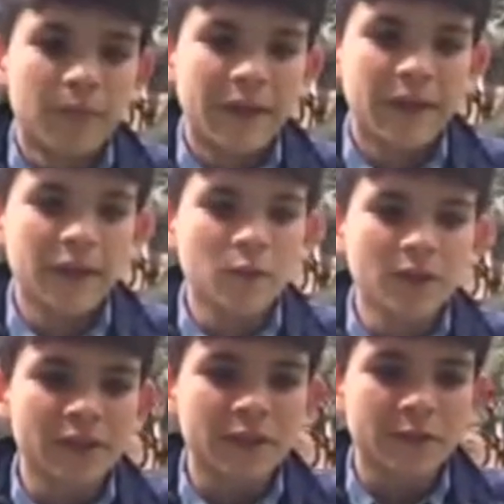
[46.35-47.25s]
Beginning
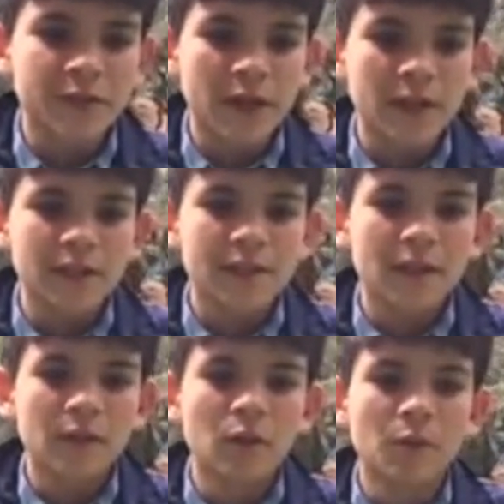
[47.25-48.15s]
with the Crusades,
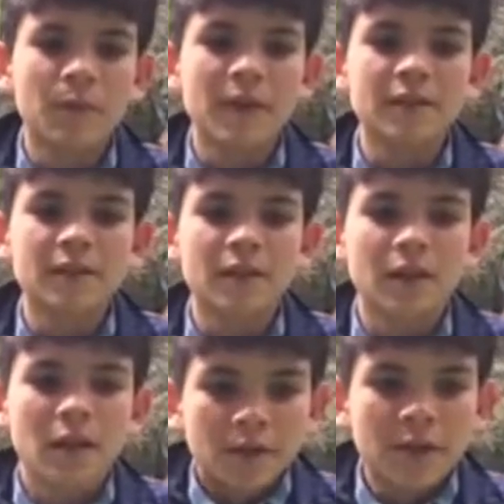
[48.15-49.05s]
Europeans
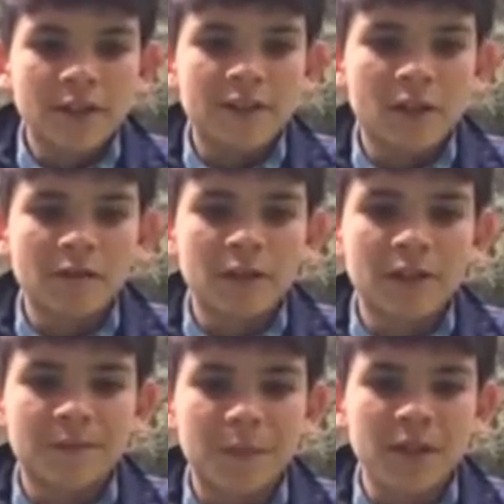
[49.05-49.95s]

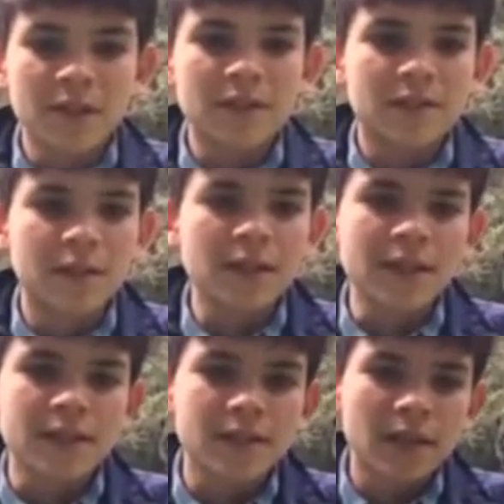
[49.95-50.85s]
rediscovered species,
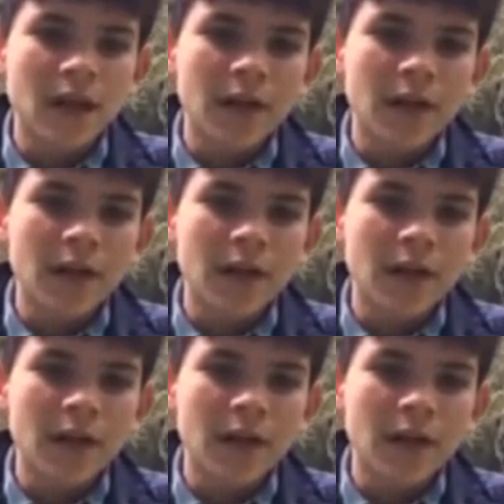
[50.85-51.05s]
seeds,